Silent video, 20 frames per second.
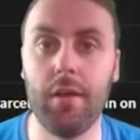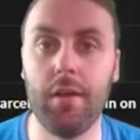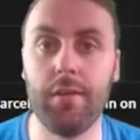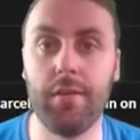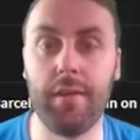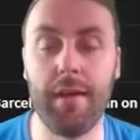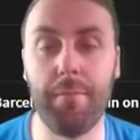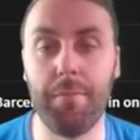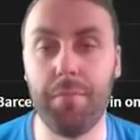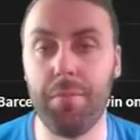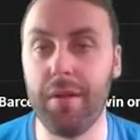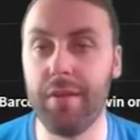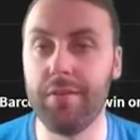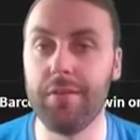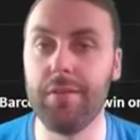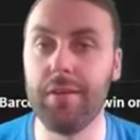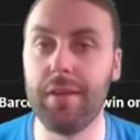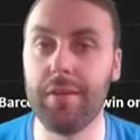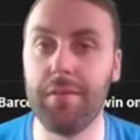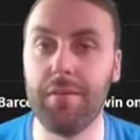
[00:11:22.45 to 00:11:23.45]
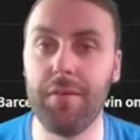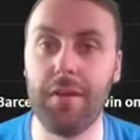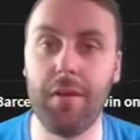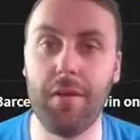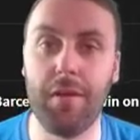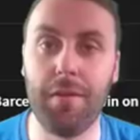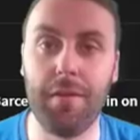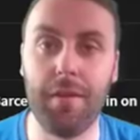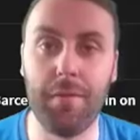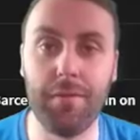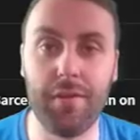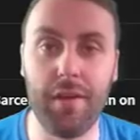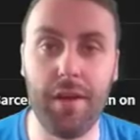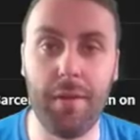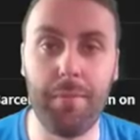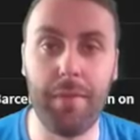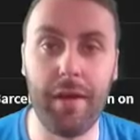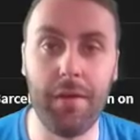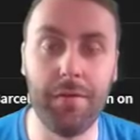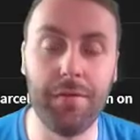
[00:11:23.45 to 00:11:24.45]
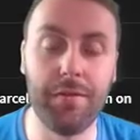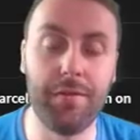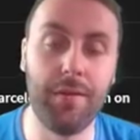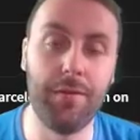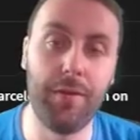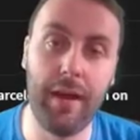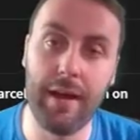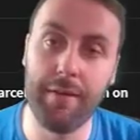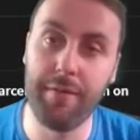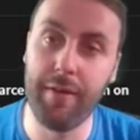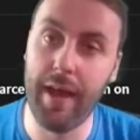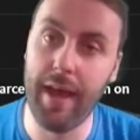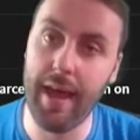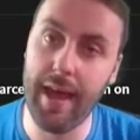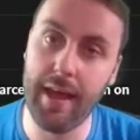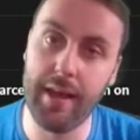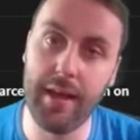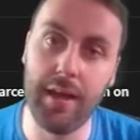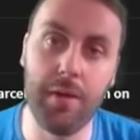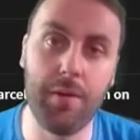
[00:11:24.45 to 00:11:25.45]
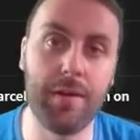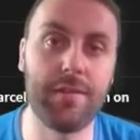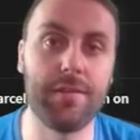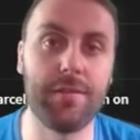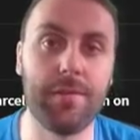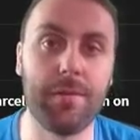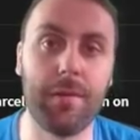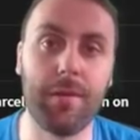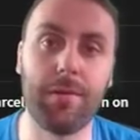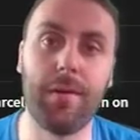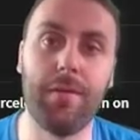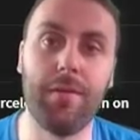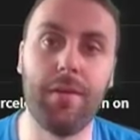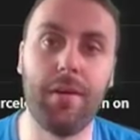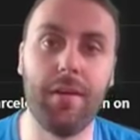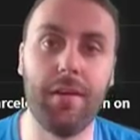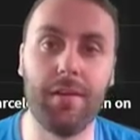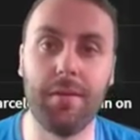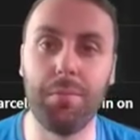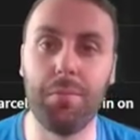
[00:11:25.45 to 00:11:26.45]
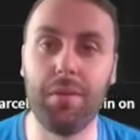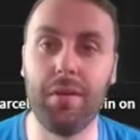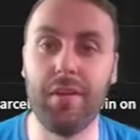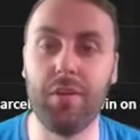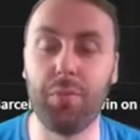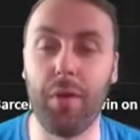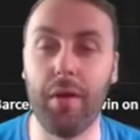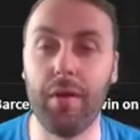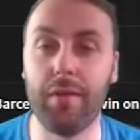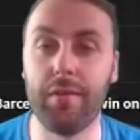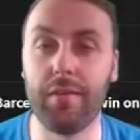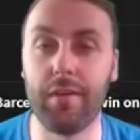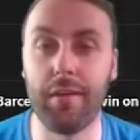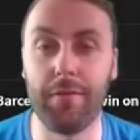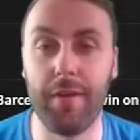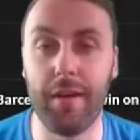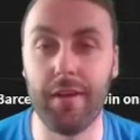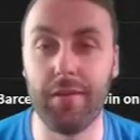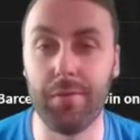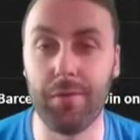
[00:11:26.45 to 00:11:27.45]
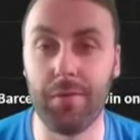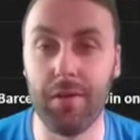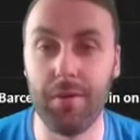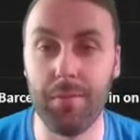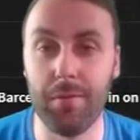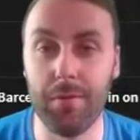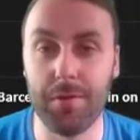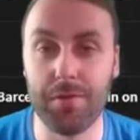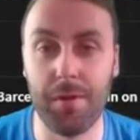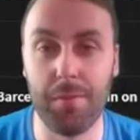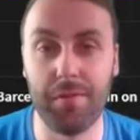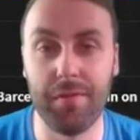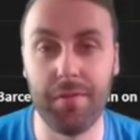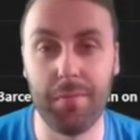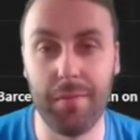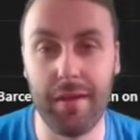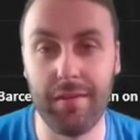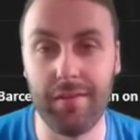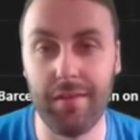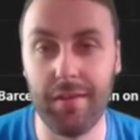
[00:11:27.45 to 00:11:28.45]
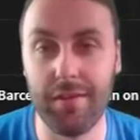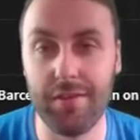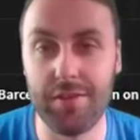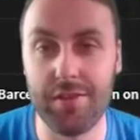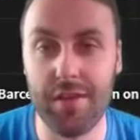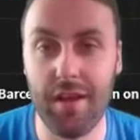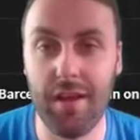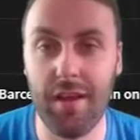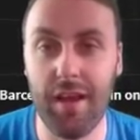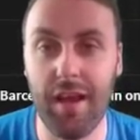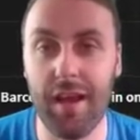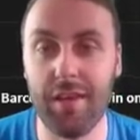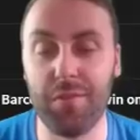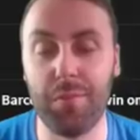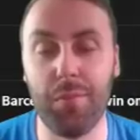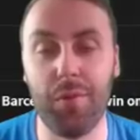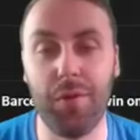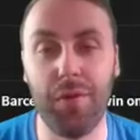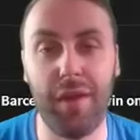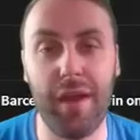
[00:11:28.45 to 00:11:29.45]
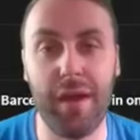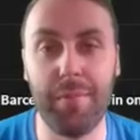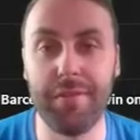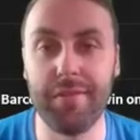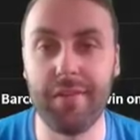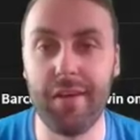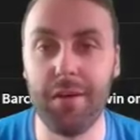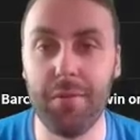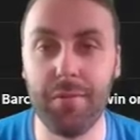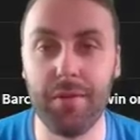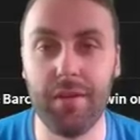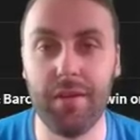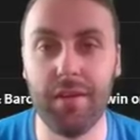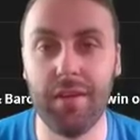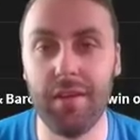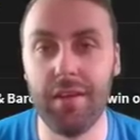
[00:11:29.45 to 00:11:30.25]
So yeah, please do give the video a thumbs up, and obviously if you have any questions whatsoever, then please post in our Facebook group or drop us a message, as we're more than happy to help you.